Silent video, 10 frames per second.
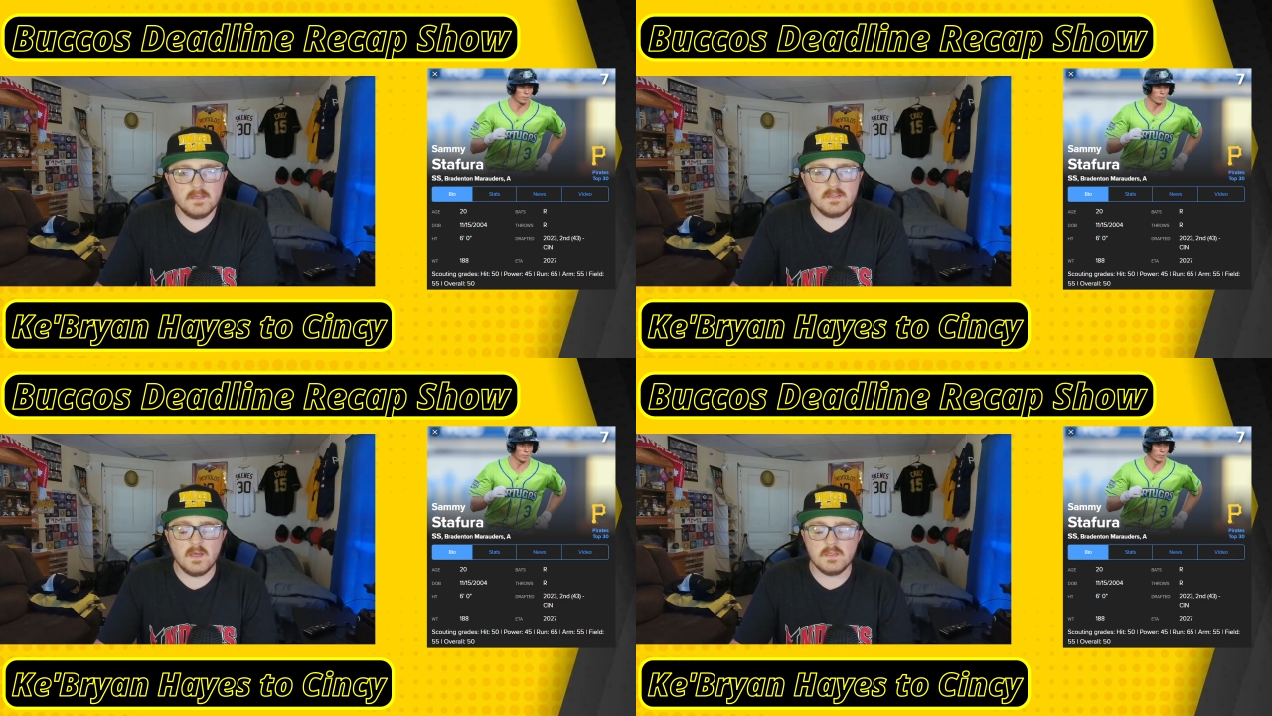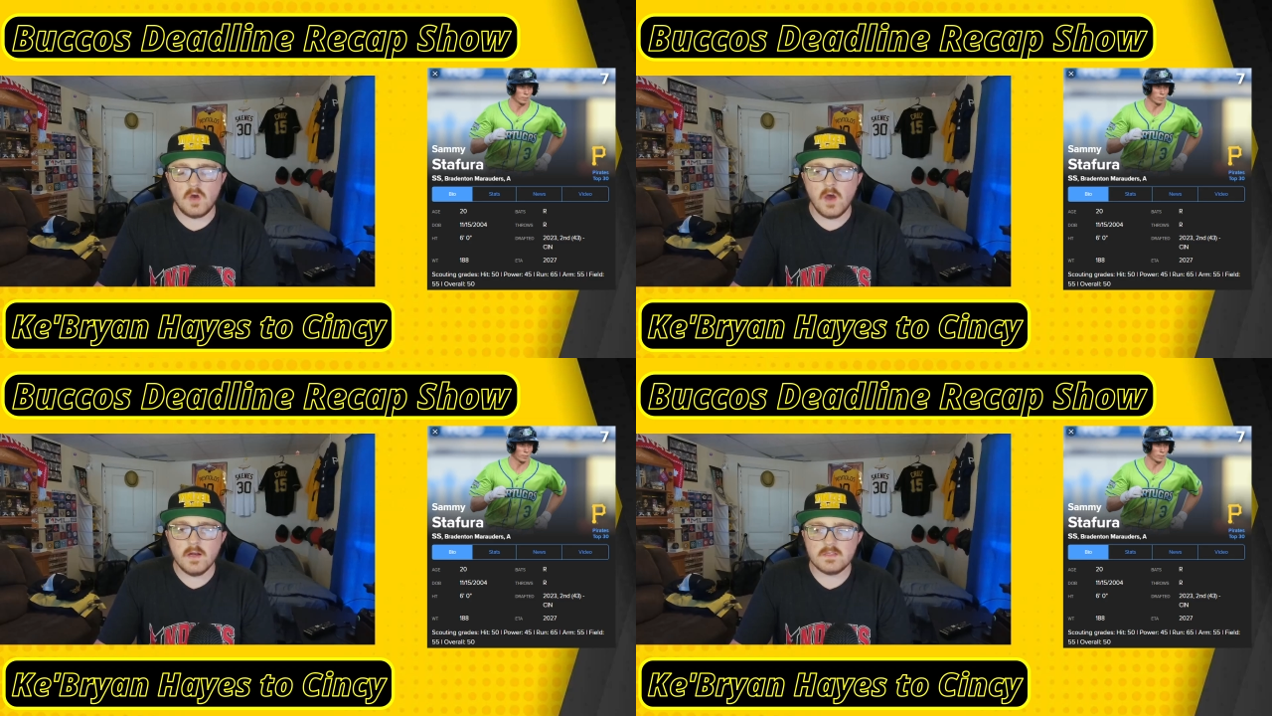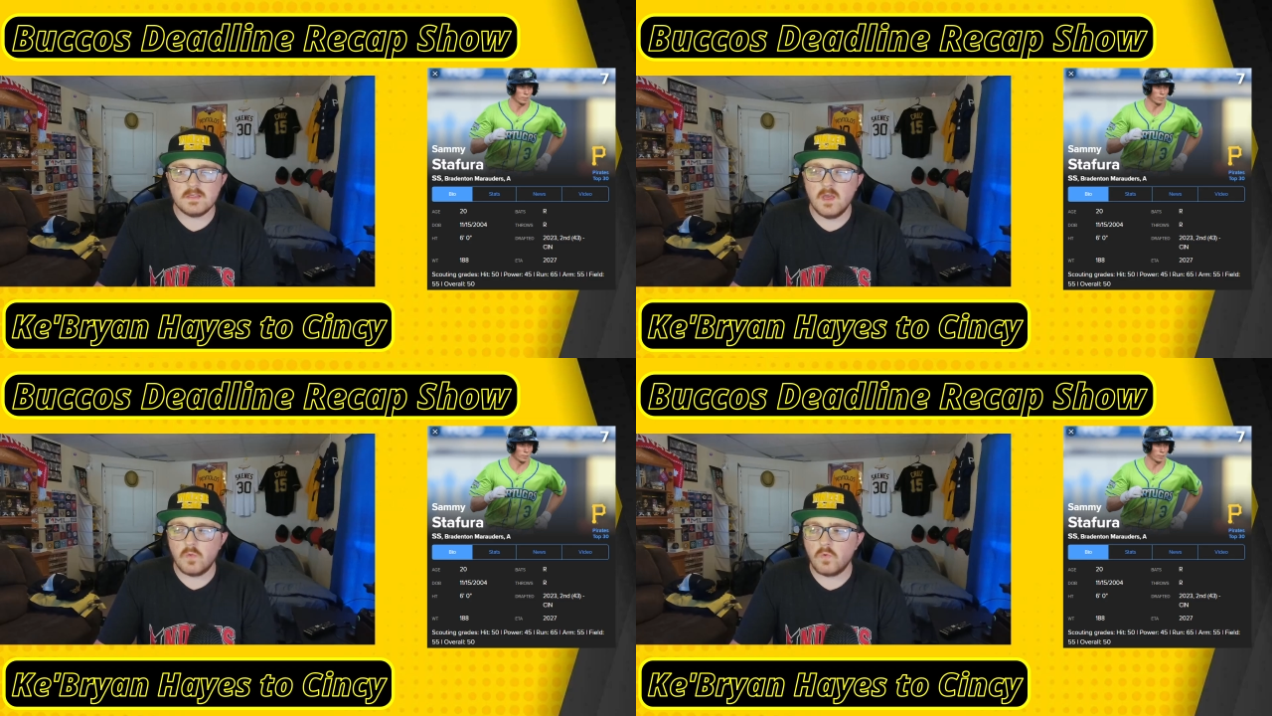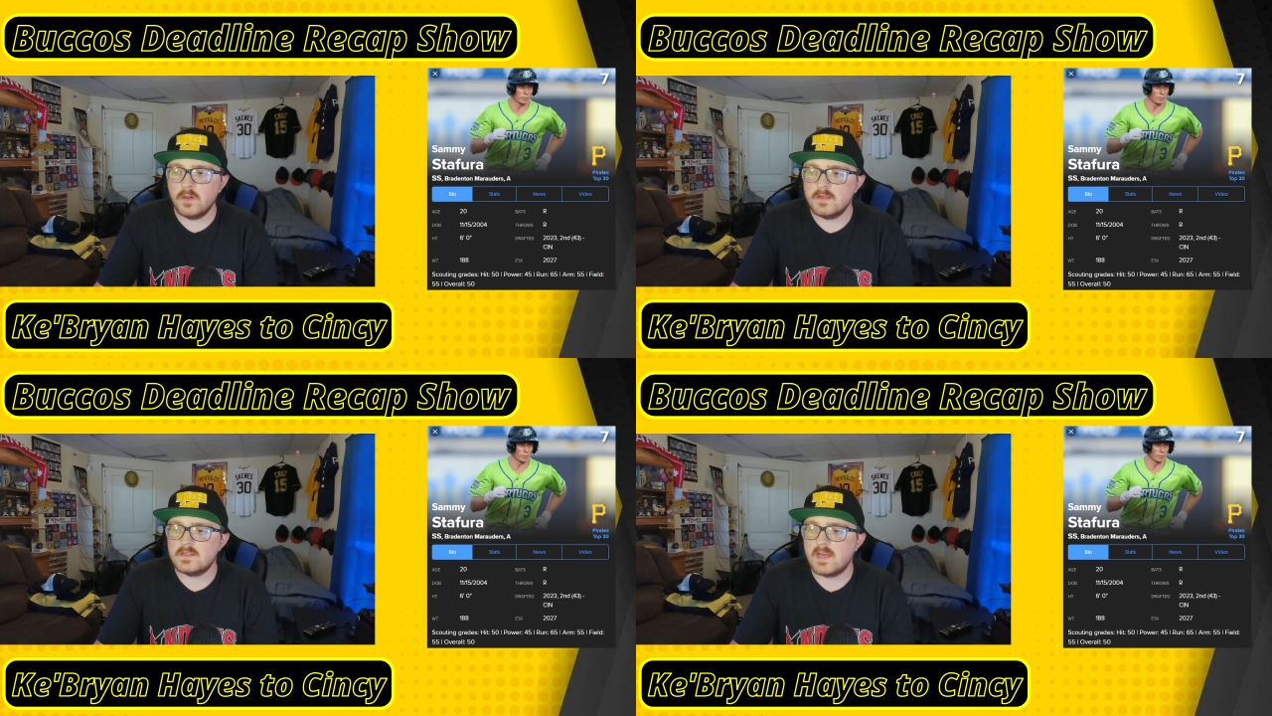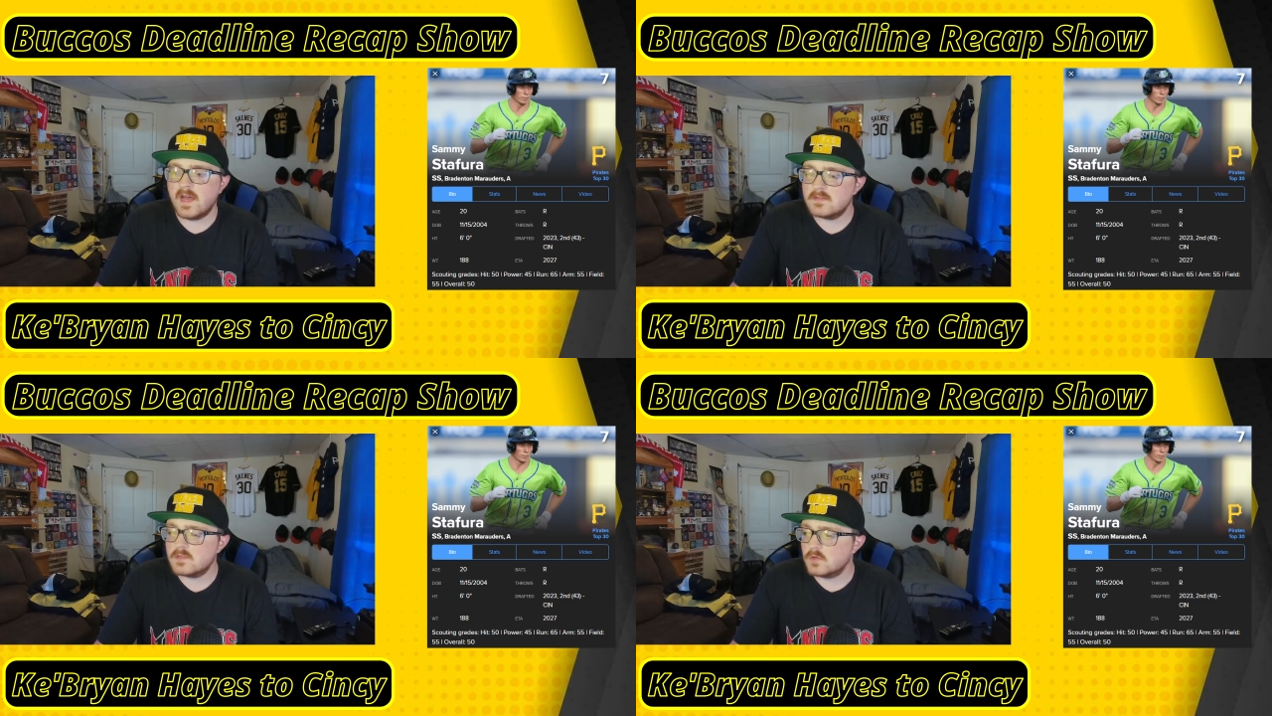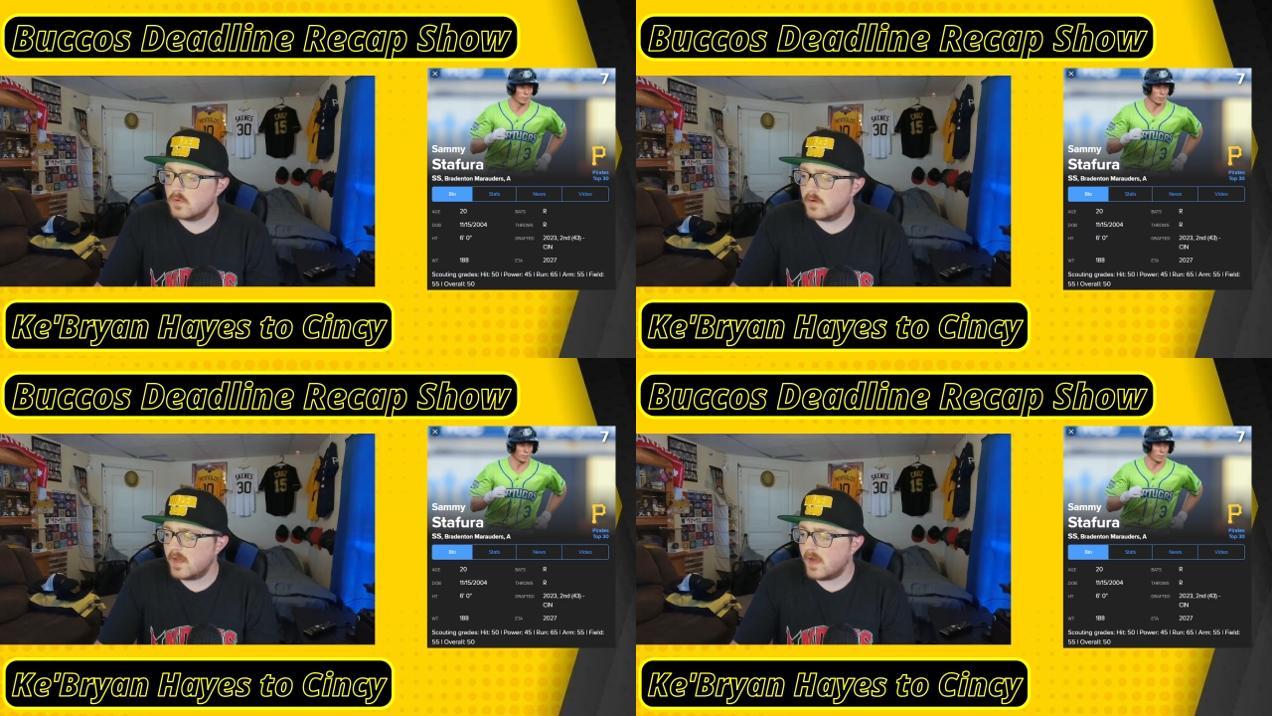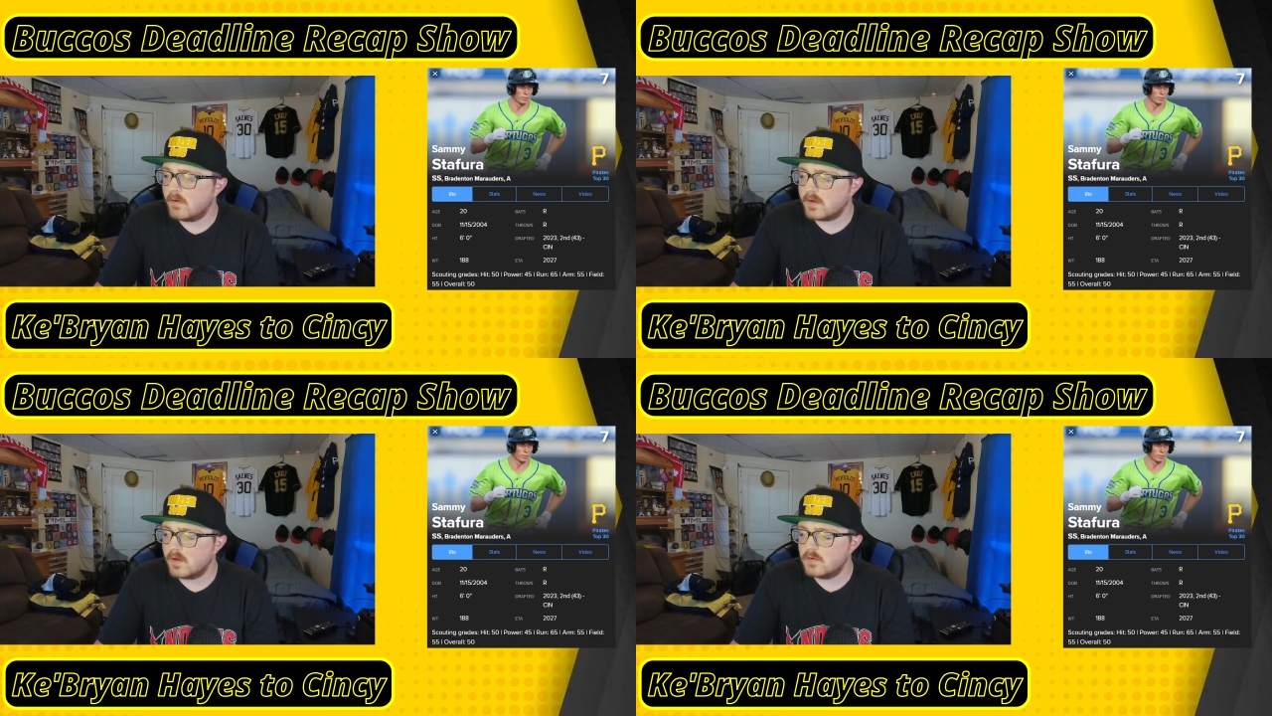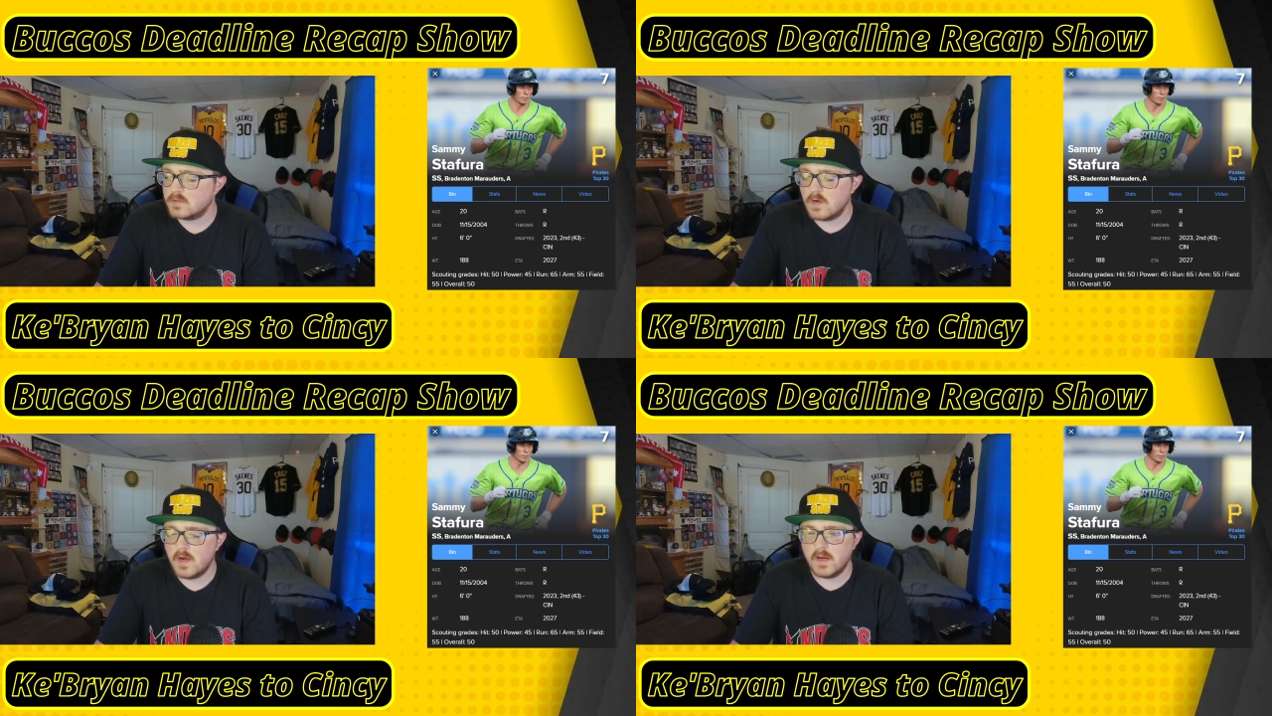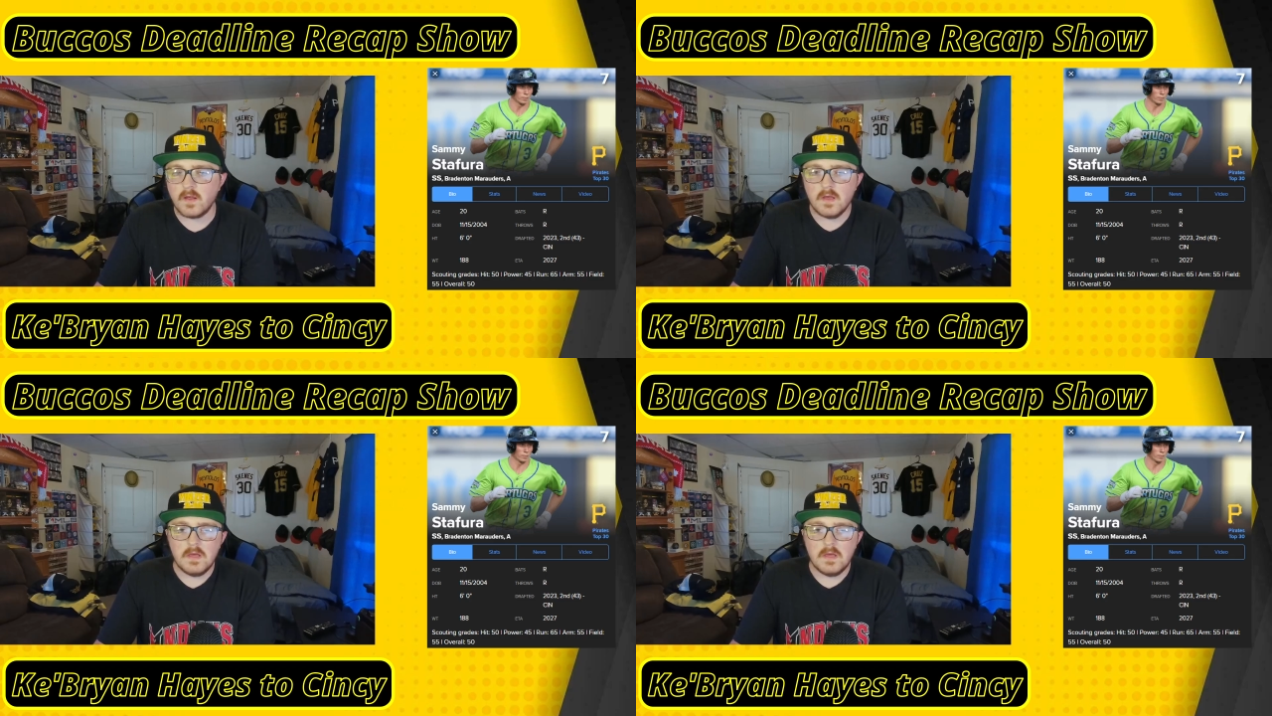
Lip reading: It's honestly a really sad story how it goes on.